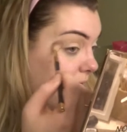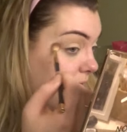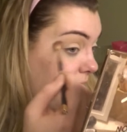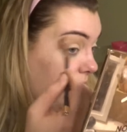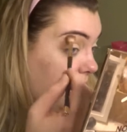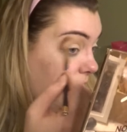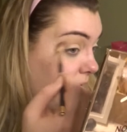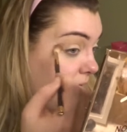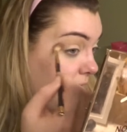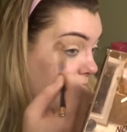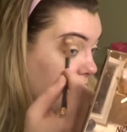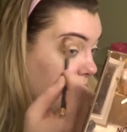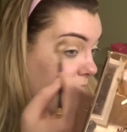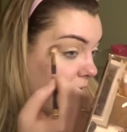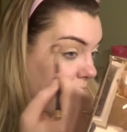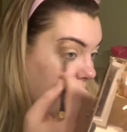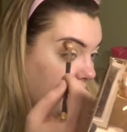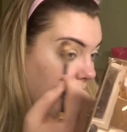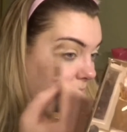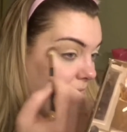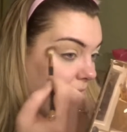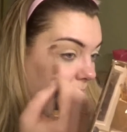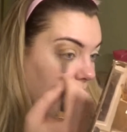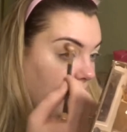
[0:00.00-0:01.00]
like a
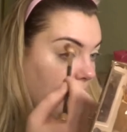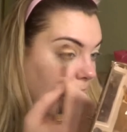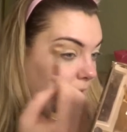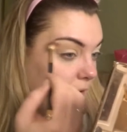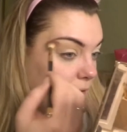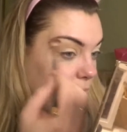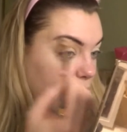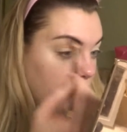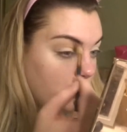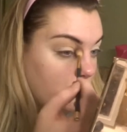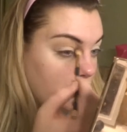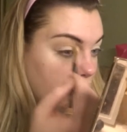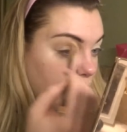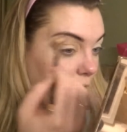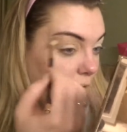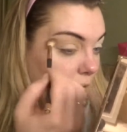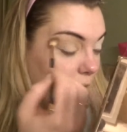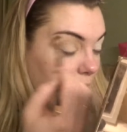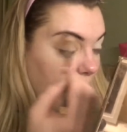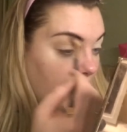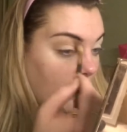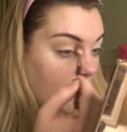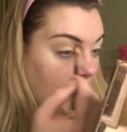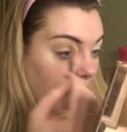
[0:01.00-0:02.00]
khaki eye, a cool
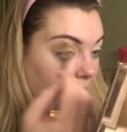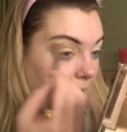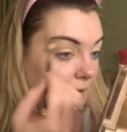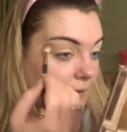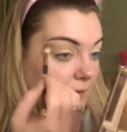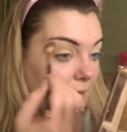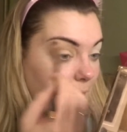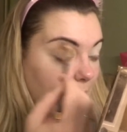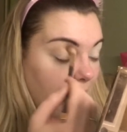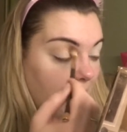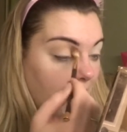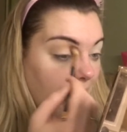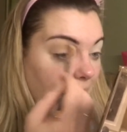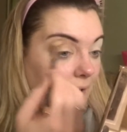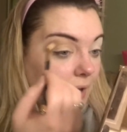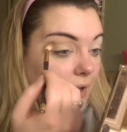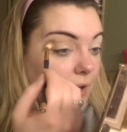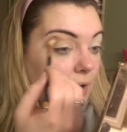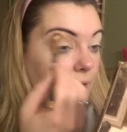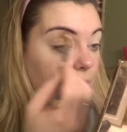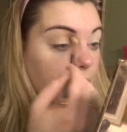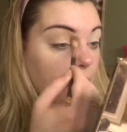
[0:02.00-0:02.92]
toned eye at the minute.